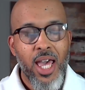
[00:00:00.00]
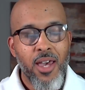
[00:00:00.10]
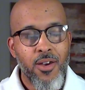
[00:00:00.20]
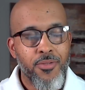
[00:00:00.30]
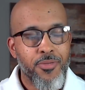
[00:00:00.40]
I
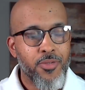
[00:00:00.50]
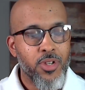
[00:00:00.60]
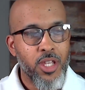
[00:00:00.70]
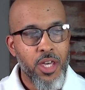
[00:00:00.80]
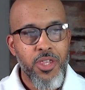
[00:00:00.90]
have
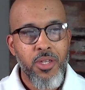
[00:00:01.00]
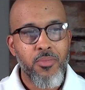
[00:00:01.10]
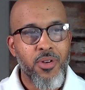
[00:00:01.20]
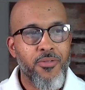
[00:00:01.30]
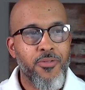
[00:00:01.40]

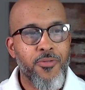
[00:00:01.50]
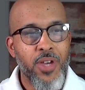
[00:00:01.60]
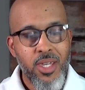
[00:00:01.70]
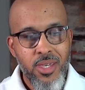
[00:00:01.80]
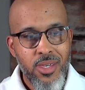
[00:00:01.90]
nothing but
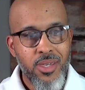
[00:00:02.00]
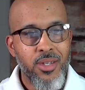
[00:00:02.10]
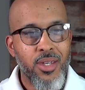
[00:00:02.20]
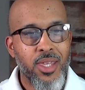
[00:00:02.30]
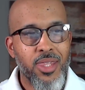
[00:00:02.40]

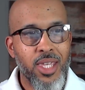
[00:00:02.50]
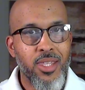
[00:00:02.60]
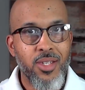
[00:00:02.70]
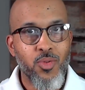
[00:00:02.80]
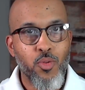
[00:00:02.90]
faith
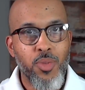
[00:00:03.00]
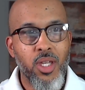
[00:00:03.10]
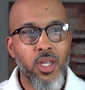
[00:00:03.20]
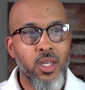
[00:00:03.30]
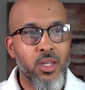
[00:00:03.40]
that this will
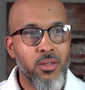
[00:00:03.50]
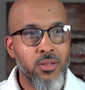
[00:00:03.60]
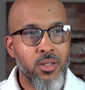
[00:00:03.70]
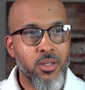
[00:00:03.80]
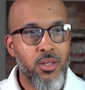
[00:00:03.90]
be
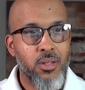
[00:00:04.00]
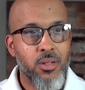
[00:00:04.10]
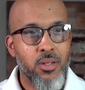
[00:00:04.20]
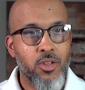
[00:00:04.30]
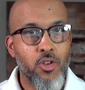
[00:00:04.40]

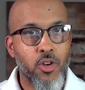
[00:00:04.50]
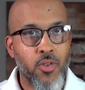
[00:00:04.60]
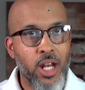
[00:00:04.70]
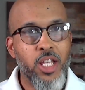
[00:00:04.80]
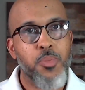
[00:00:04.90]
your
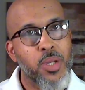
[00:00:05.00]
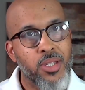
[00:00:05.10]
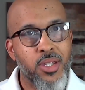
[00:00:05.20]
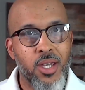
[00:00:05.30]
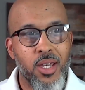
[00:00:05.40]
greatest
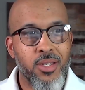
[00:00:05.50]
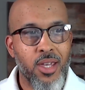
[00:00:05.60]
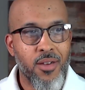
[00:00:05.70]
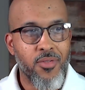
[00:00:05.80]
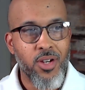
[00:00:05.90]

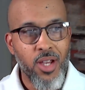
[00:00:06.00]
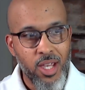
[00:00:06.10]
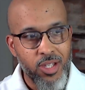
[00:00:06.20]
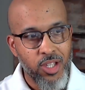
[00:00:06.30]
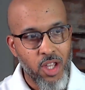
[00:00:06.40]
PCS
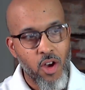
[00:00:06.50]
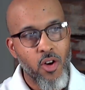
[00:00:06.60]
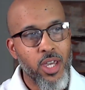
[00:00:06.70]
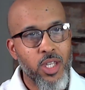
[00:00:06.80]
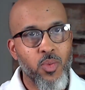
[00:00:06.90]
ever, as
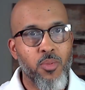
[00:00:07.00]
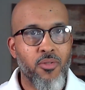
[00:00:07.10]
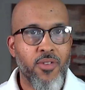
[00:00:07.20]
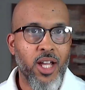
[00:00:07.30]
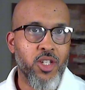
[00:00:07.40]
long as we
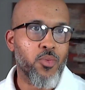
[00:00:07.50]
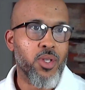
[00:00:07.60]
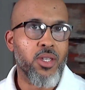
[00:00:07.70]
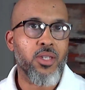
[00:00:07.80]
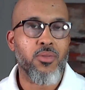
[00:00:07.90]
provide you
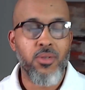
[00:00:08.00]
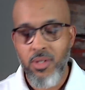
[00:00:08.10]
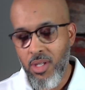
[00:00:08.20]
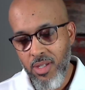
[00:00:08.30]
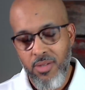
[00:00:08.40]
with
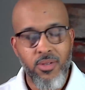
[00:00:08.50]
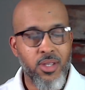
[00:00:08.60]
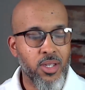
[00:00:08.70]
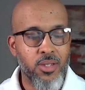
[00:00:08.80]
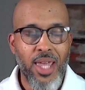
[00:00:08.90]

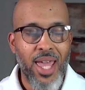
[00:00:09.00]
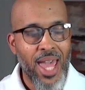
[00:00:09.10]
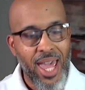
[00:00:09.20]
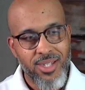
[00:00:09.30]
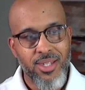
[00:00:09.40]
these
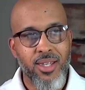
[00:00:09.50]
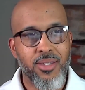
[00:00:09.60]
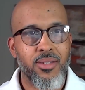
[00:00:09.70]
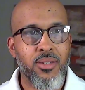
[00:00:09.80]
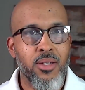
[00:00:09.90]

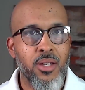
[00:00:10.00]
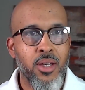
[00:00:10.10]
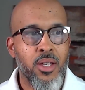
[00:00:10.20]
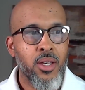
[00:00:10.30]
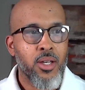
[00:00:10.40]
assets.
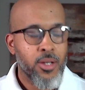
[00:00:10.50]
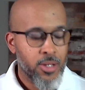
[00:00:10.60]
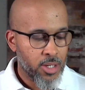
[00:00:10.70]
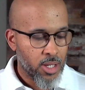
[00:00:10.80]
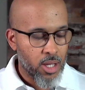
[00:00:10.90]

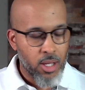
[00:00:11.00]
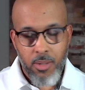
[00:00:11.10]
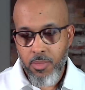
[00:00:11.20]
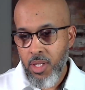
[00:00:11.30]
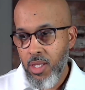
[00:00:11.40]

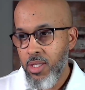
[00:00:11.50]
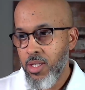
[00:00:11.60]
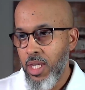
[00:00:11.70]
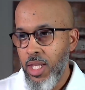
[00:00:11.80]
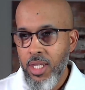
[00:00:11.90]

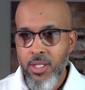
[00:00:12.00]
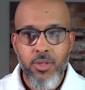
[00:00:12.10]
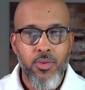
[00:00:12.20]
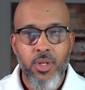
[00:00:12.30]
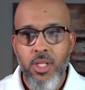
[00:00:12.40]
Let's get
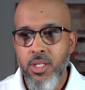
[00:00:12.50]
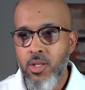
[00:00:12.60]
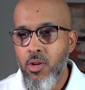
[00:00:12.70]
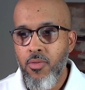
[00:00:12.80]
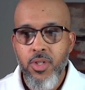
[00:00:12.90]
into it.
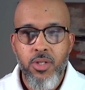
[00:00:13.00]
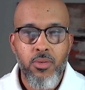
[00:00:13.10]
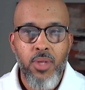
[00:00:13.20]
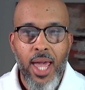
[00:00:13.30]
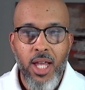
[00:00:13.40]
Let's go over
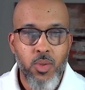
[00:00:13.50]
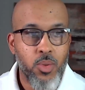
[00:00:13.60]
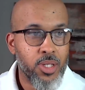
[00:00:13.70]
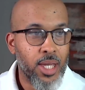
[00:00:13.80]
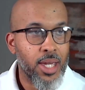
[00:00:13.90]
to the actual